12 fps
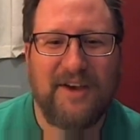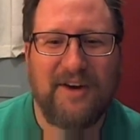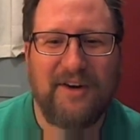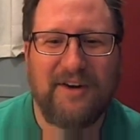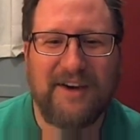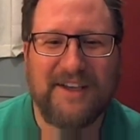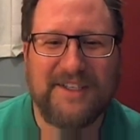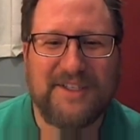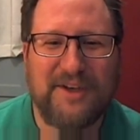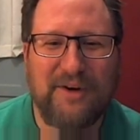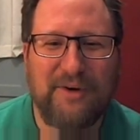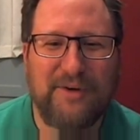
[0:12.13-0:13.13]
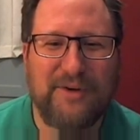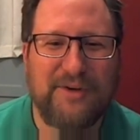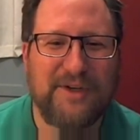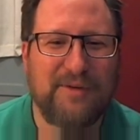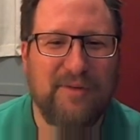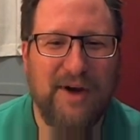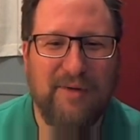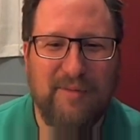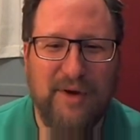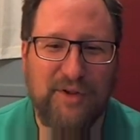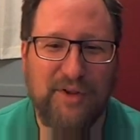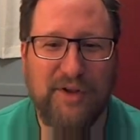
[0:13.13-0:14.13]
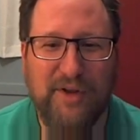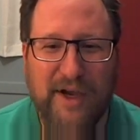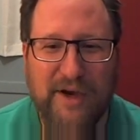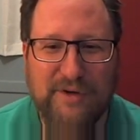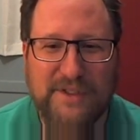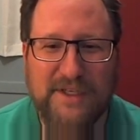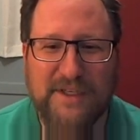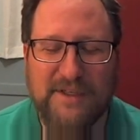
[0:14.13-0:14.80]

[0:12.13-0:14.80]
All right, so you did a problem about the little houses.